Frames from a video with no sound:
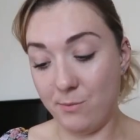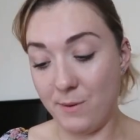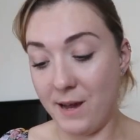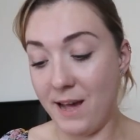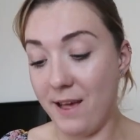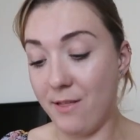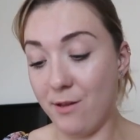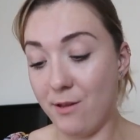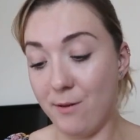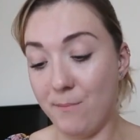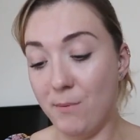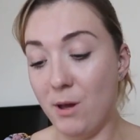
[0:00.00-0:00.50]
to
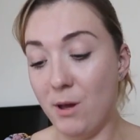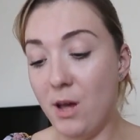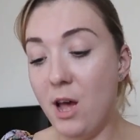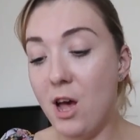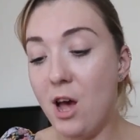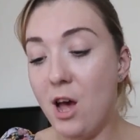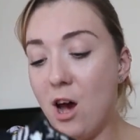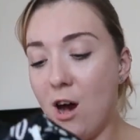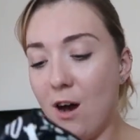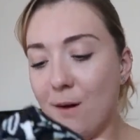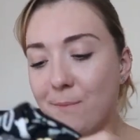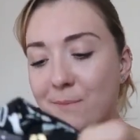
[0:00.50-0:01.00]
wear them.
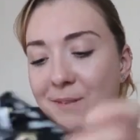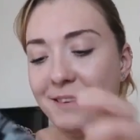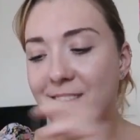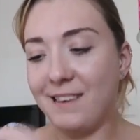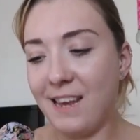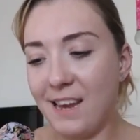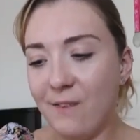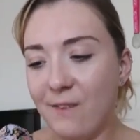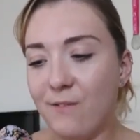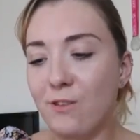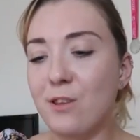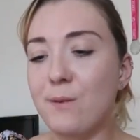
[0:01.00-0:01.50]
I'm
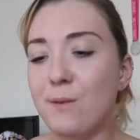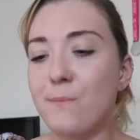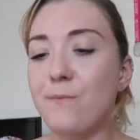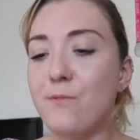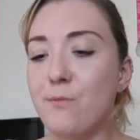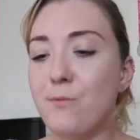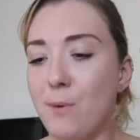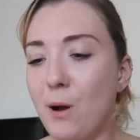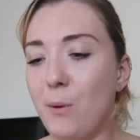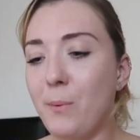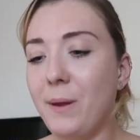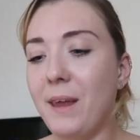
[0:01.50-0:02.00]
saving them
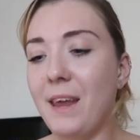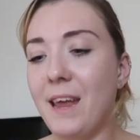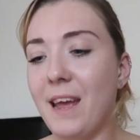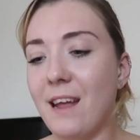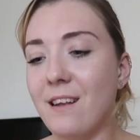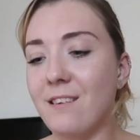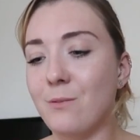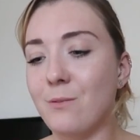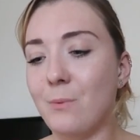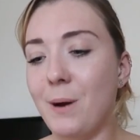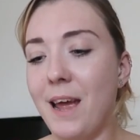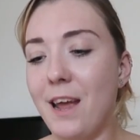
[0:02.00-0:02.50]
for my
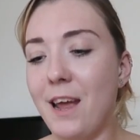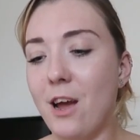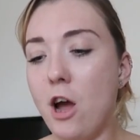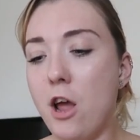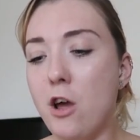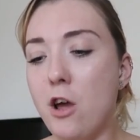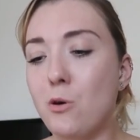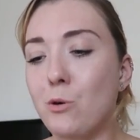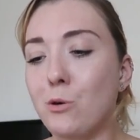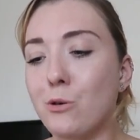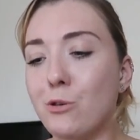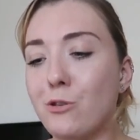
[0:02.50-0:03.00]
weekend away.
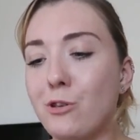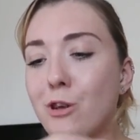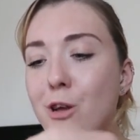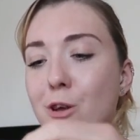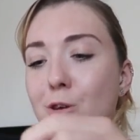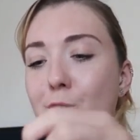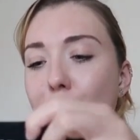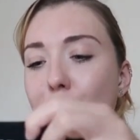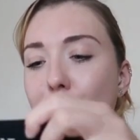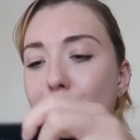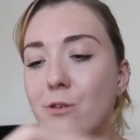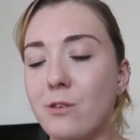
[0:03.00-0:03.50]
I also
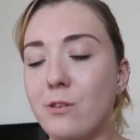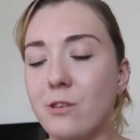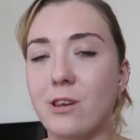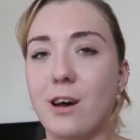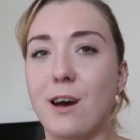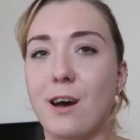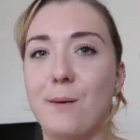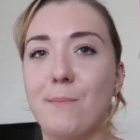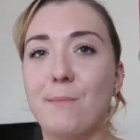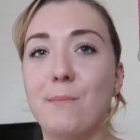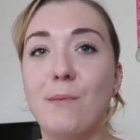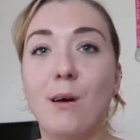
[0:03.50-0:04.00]
got
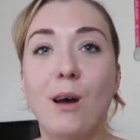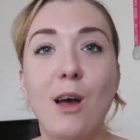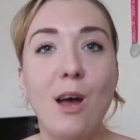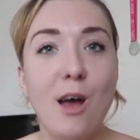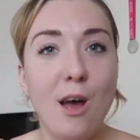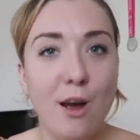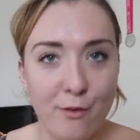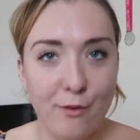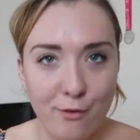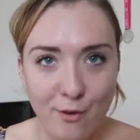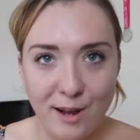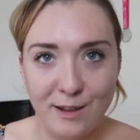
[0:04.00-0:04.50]
some
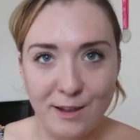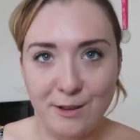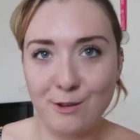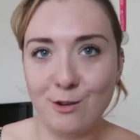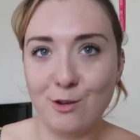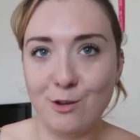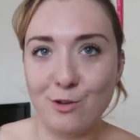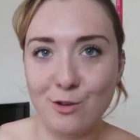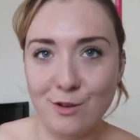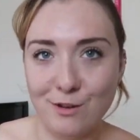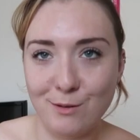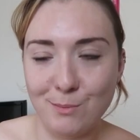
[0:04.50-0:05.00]

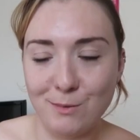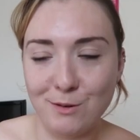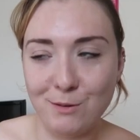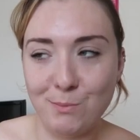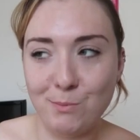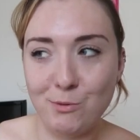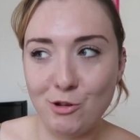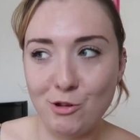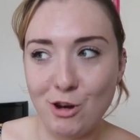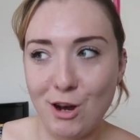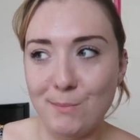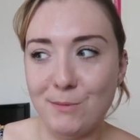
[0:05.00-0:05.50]
friends' Christmas
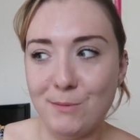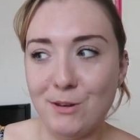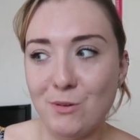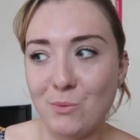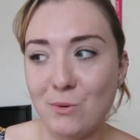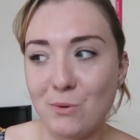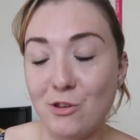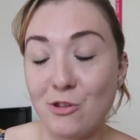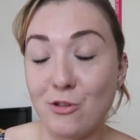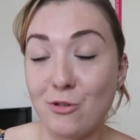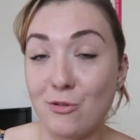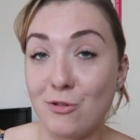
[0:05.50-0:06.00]
pajamas,
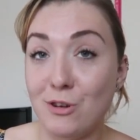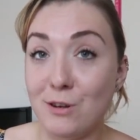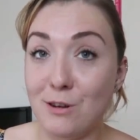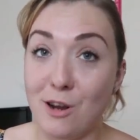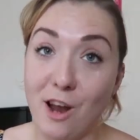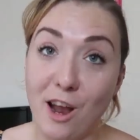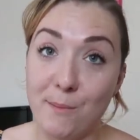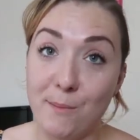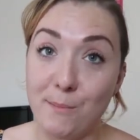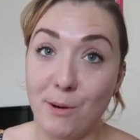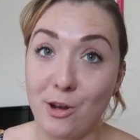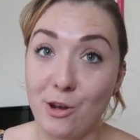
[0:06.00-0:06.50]
which are in
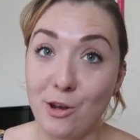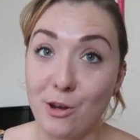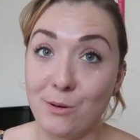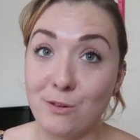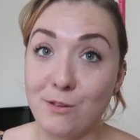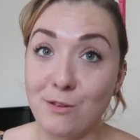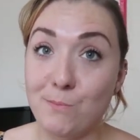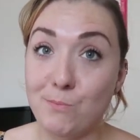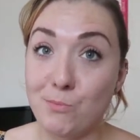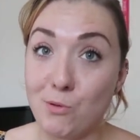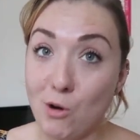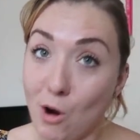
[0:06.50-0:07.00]
my
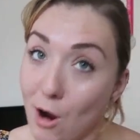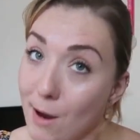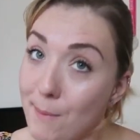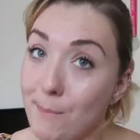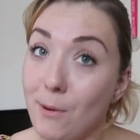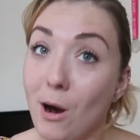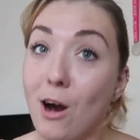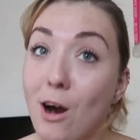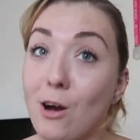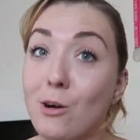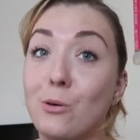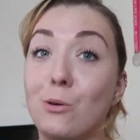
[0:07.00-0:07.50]
newest
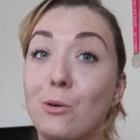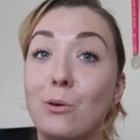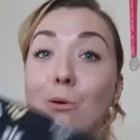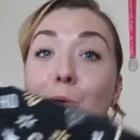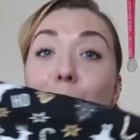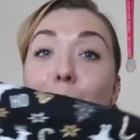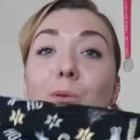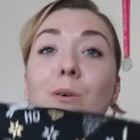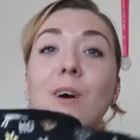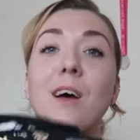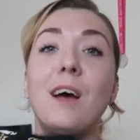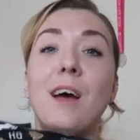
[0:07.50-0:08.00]
Primark
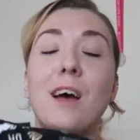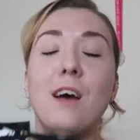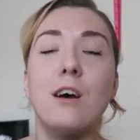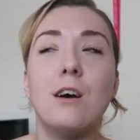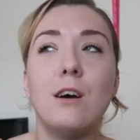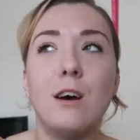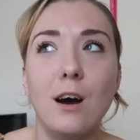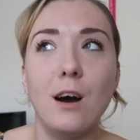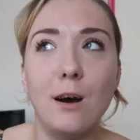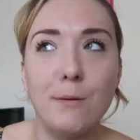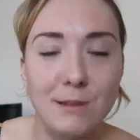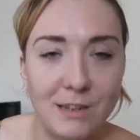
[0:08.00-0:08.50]
haul.
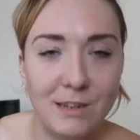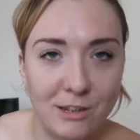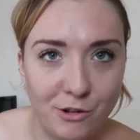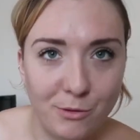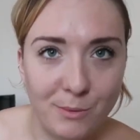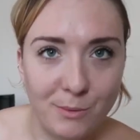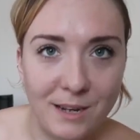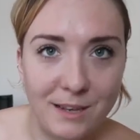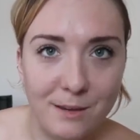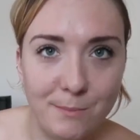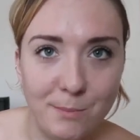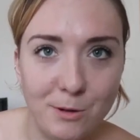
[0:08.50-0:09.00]
I'm
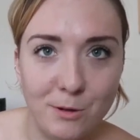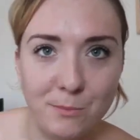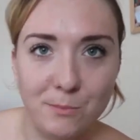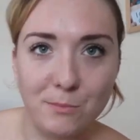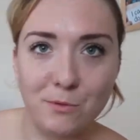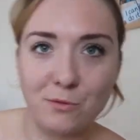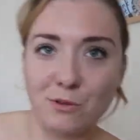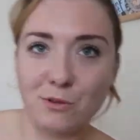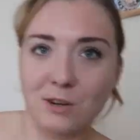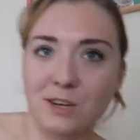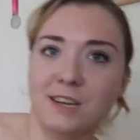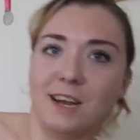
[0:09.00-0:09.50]
actually wearing the
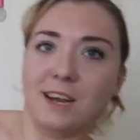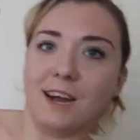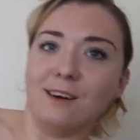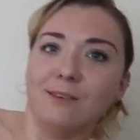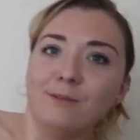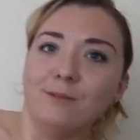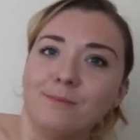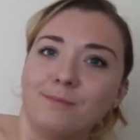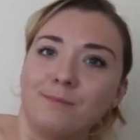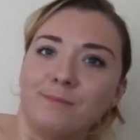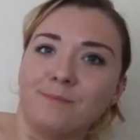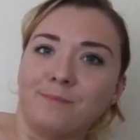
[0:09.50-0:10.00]
bottoms right now.